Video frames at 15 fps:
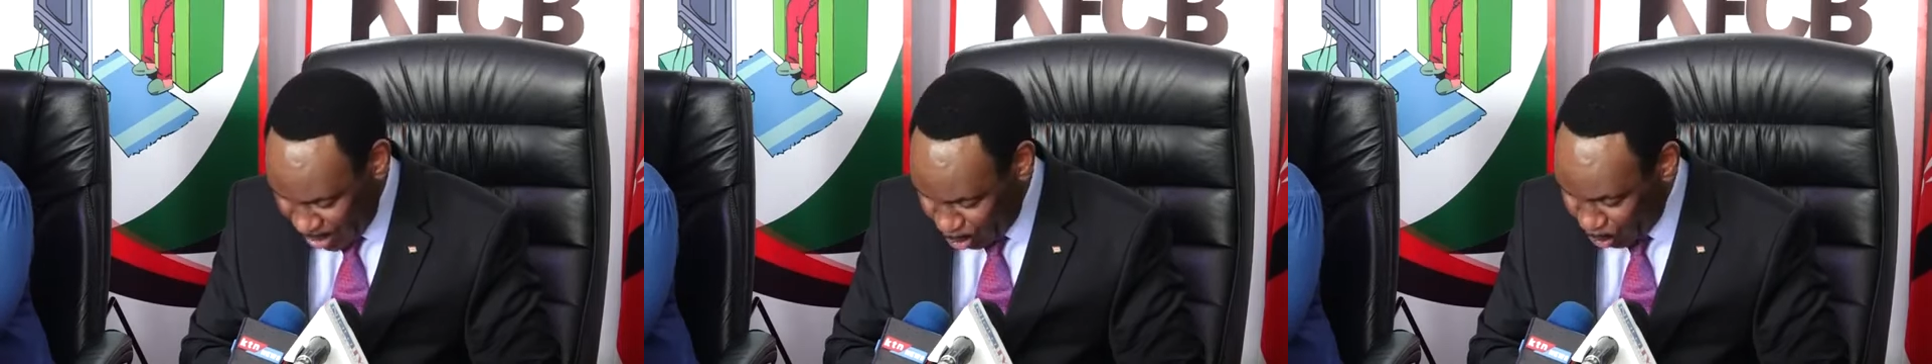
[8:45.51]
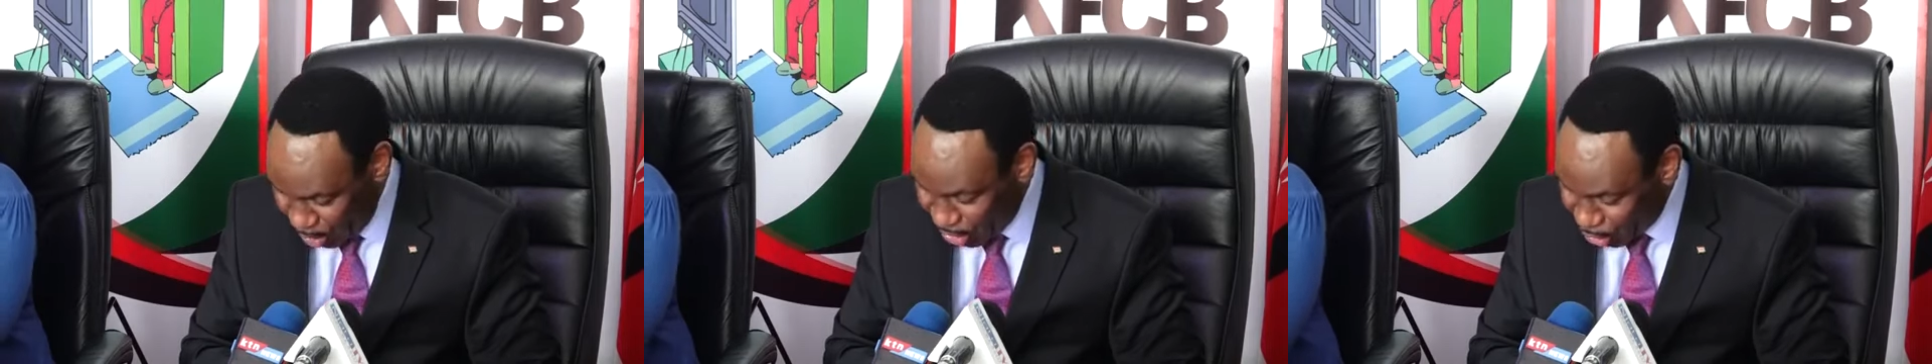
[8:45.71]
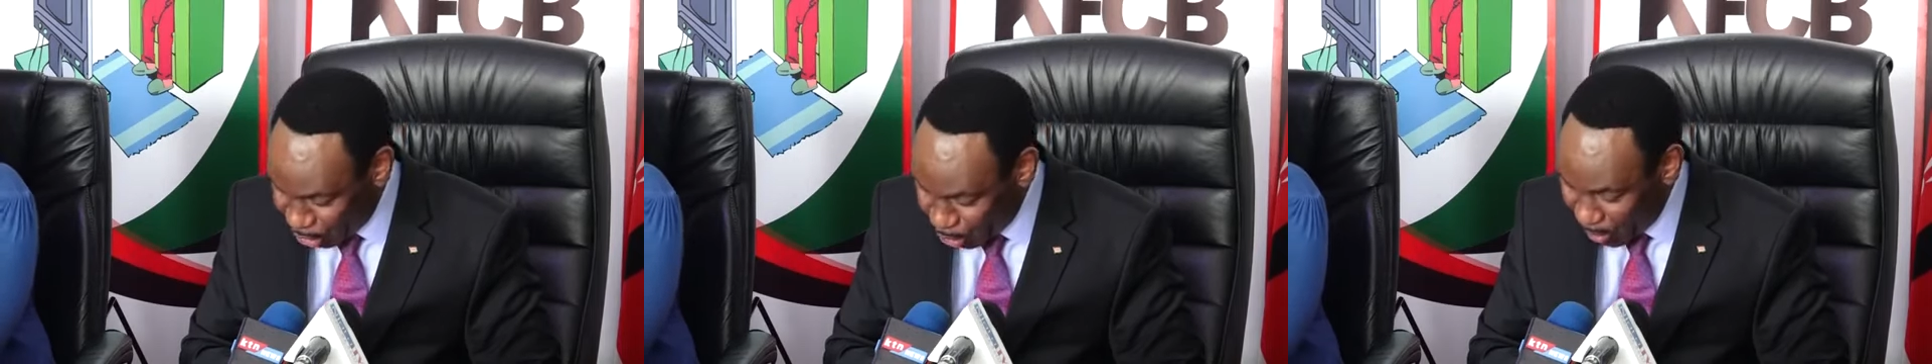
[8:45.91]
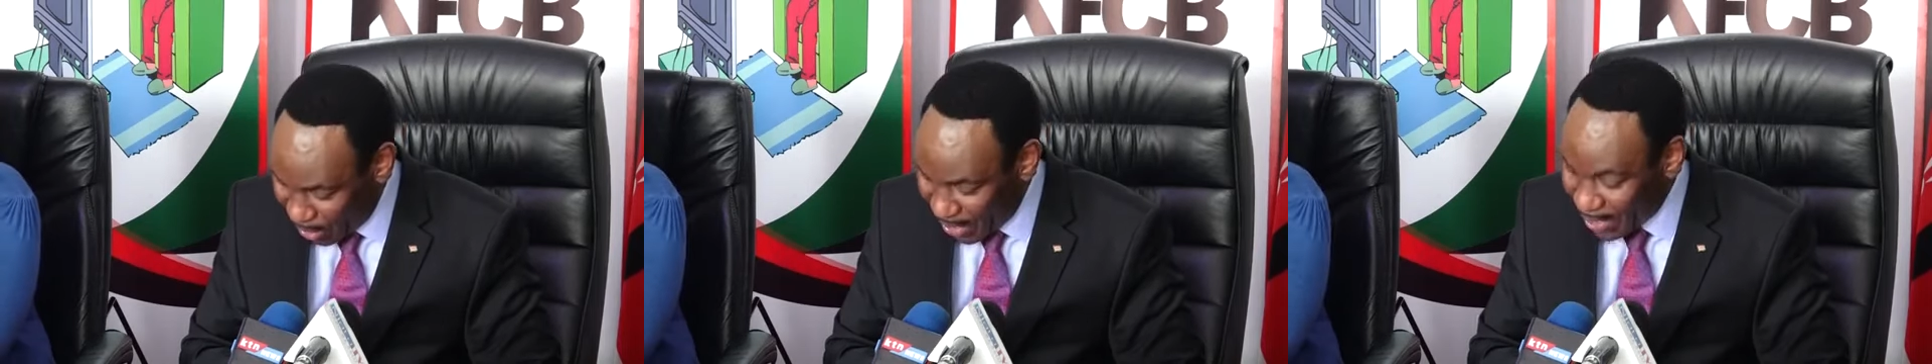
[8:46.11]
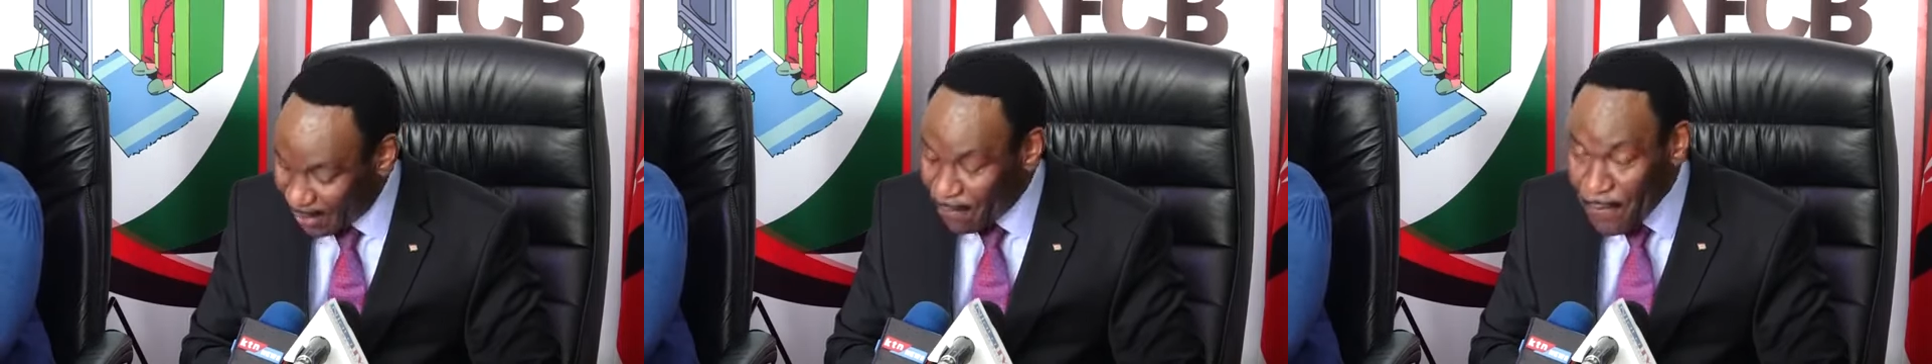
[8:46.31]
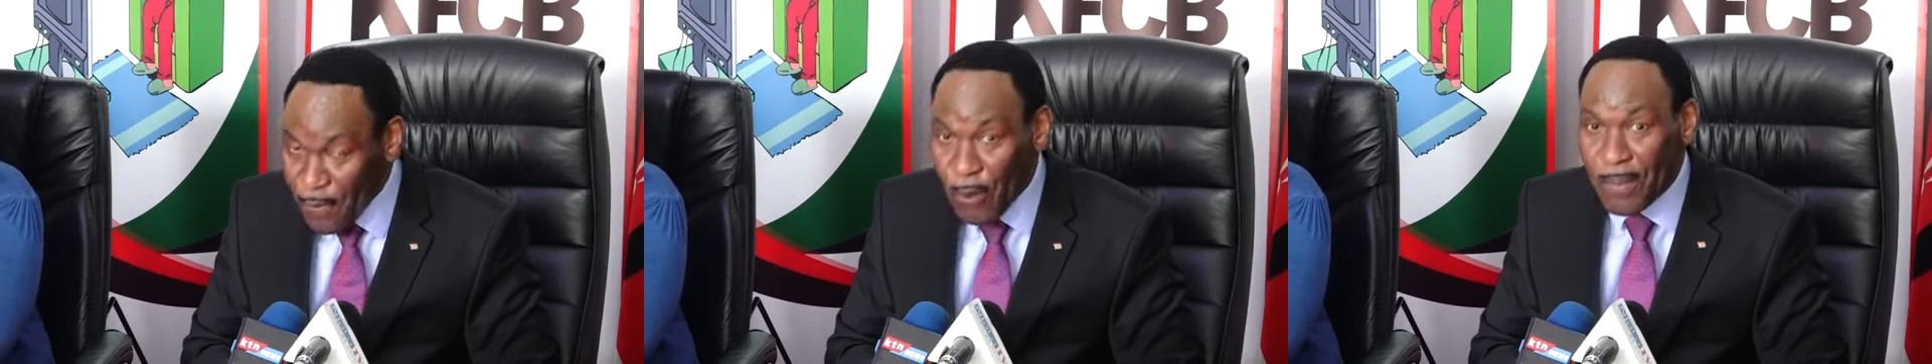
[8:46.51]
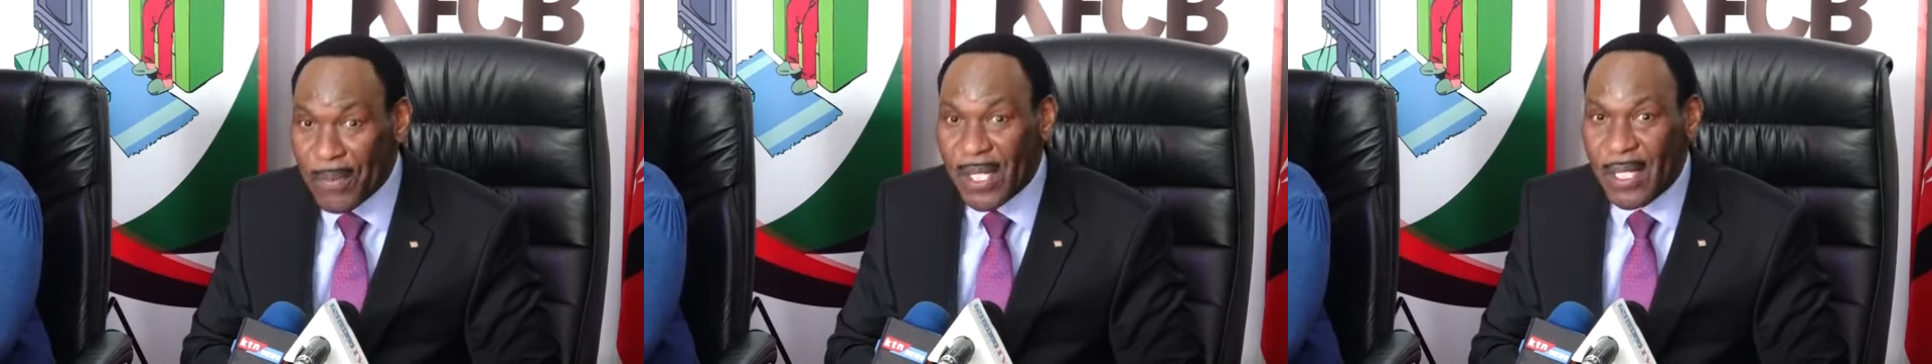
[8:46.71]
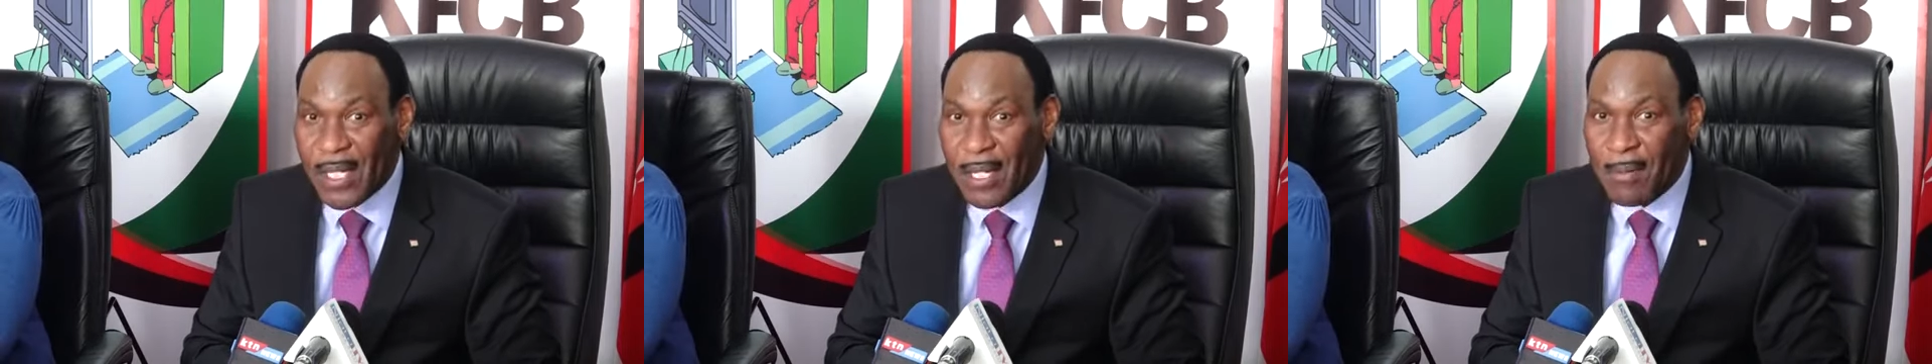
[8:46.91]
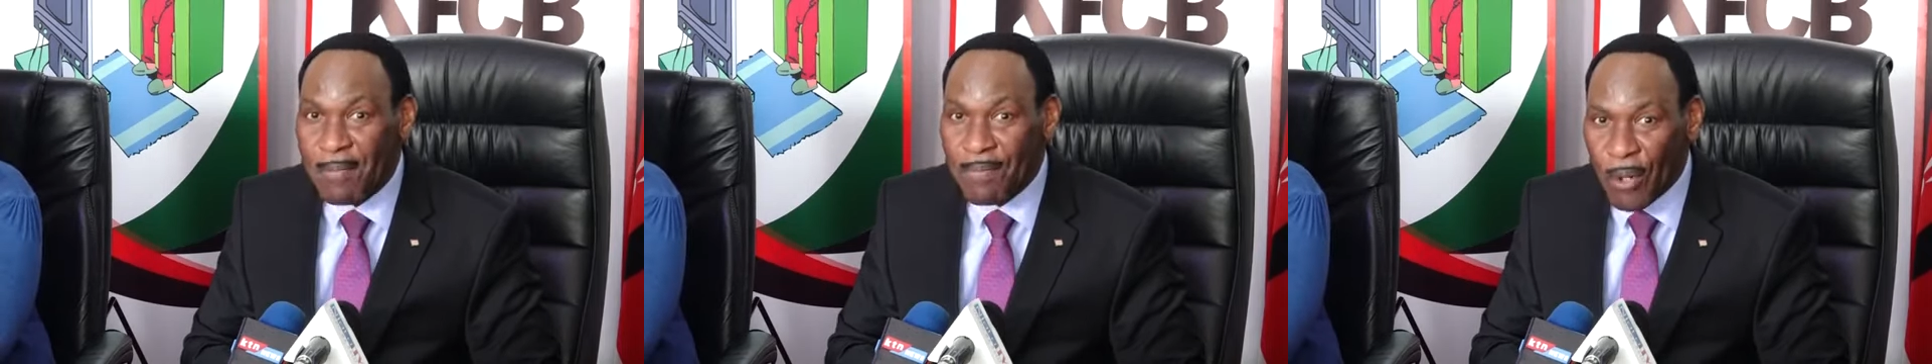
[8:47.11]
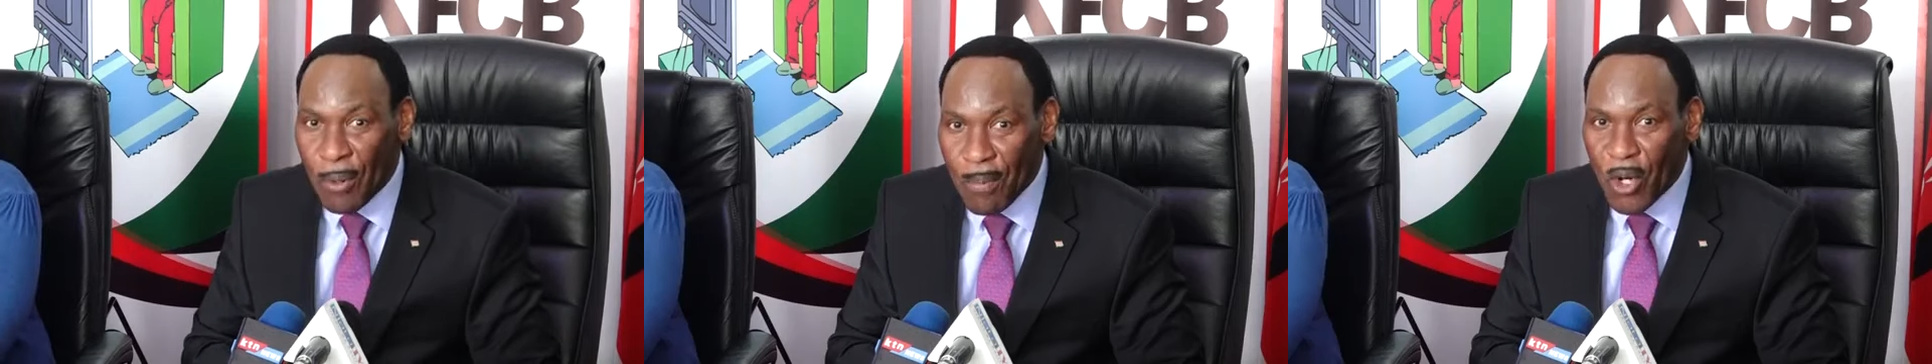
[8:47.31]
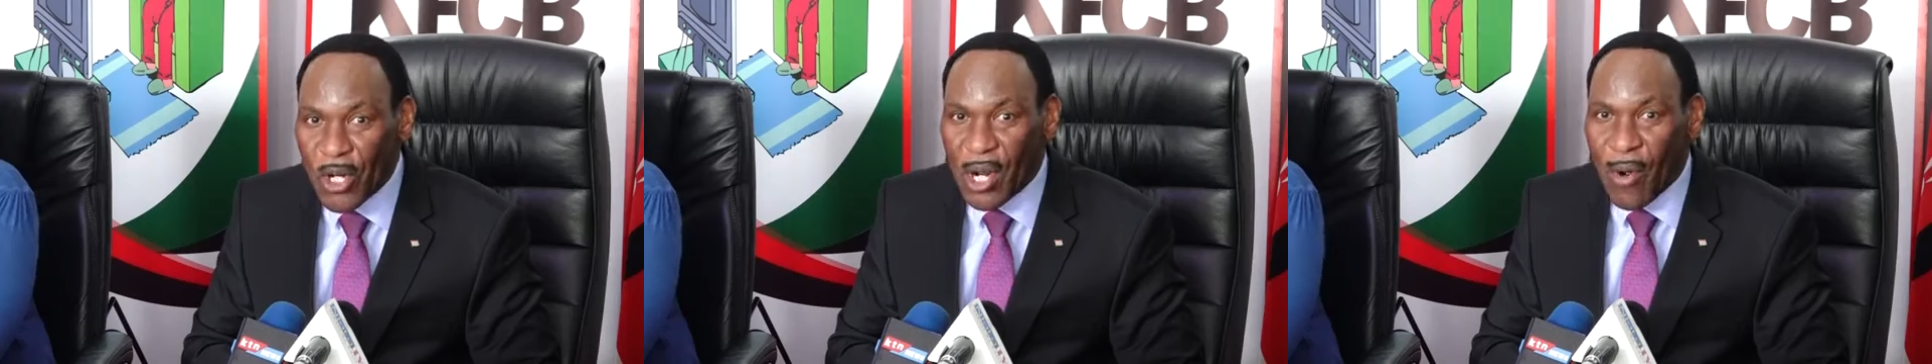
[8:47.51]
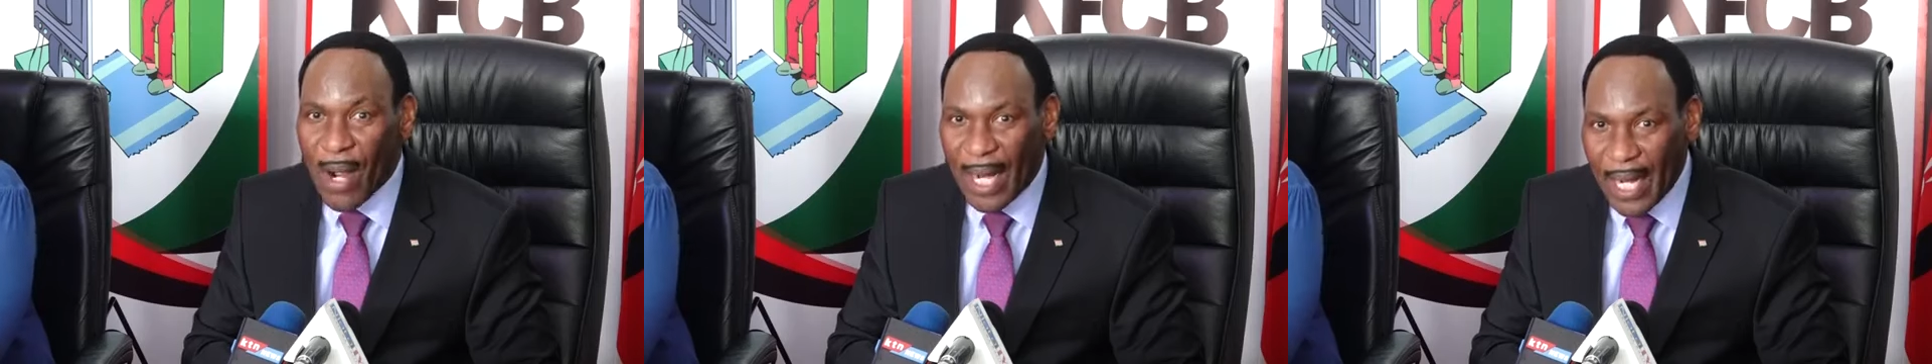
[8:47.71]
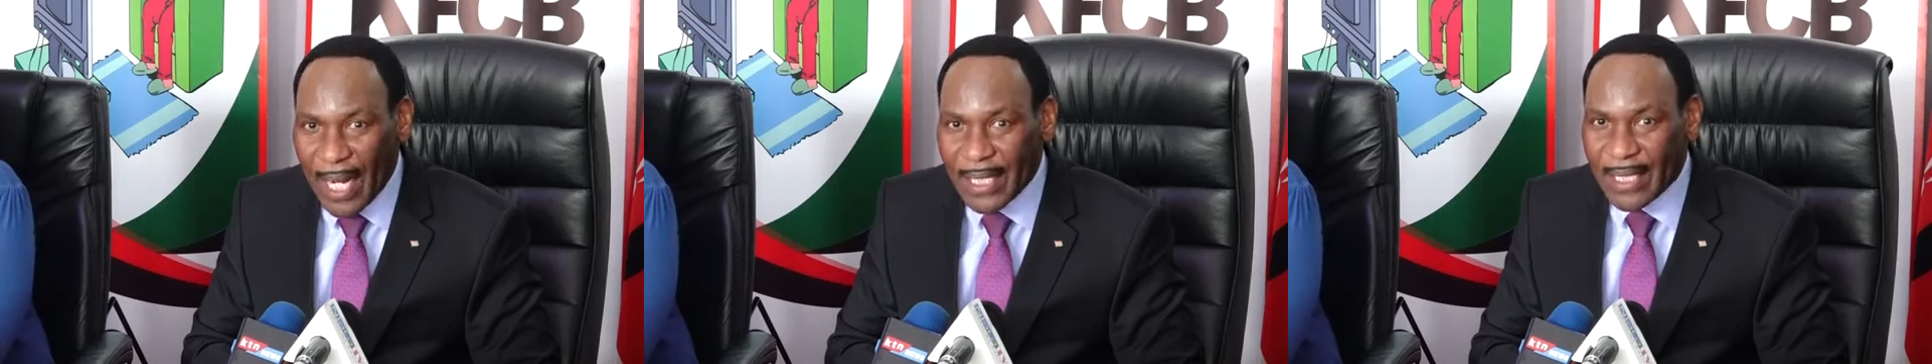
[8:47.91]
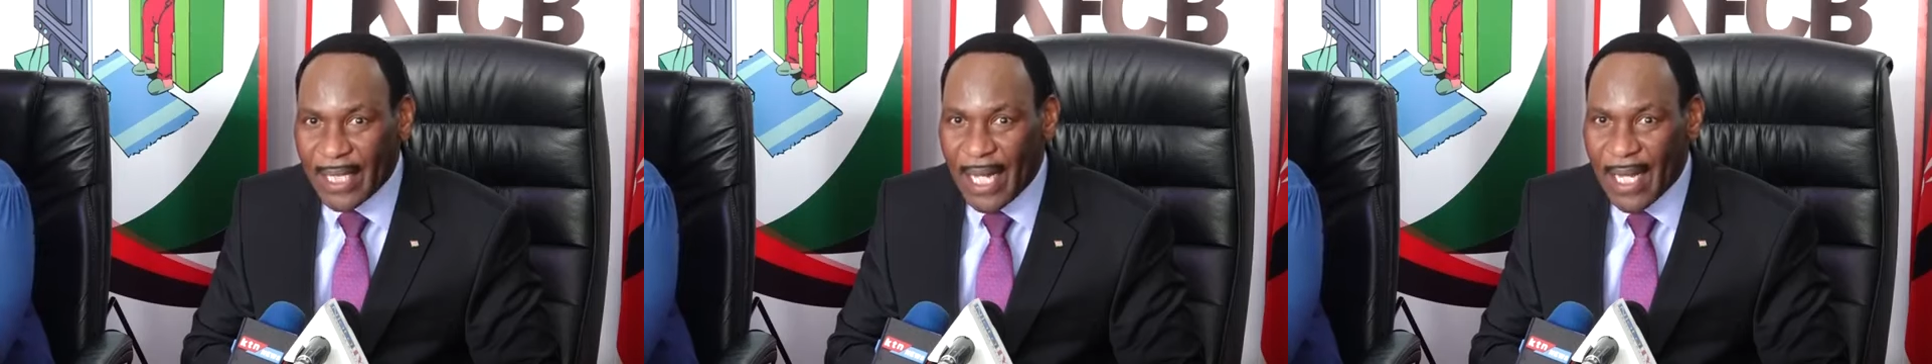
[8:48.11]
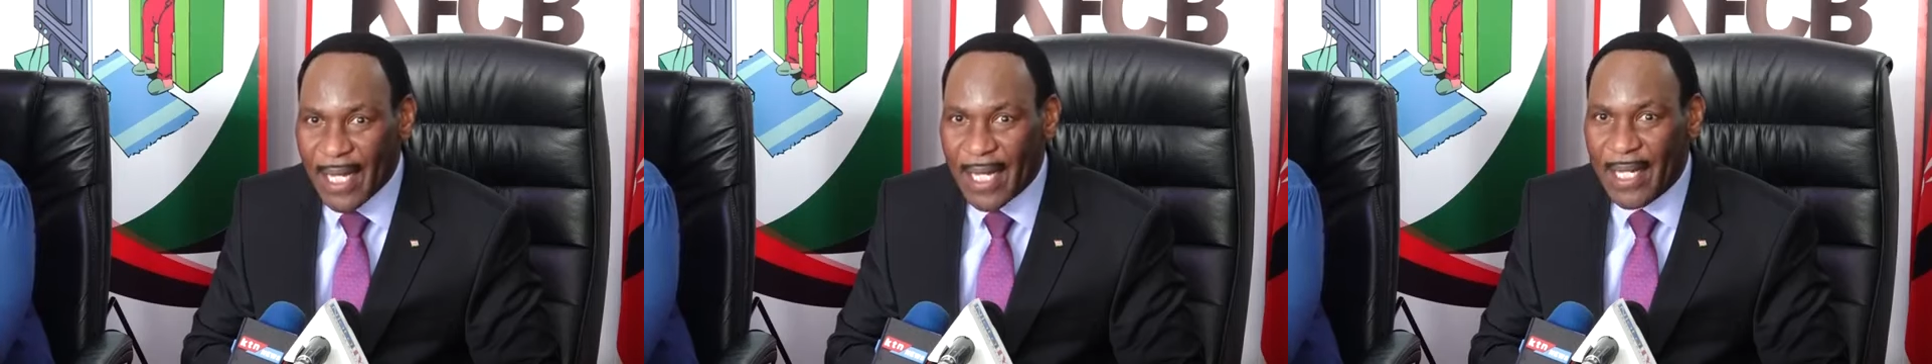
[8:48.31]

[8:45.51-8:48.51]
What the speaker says: to ensure that films promote our culture,